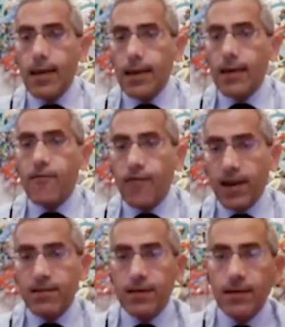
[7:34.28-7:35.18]

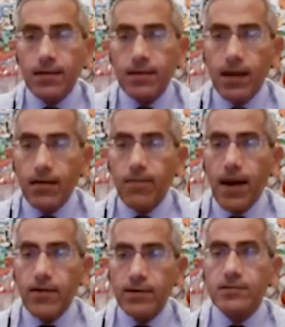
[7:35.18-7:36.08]
infecting their
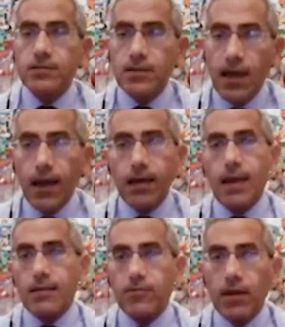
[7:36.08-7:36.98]
parents
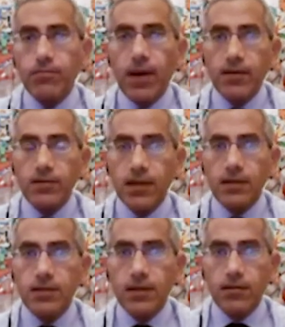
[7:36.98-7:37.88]
and grandparents,
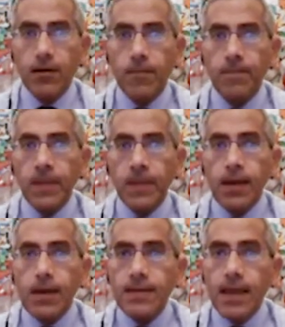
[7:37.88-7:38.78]
etc.
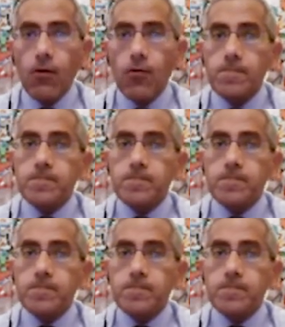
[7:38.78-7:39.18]
Now,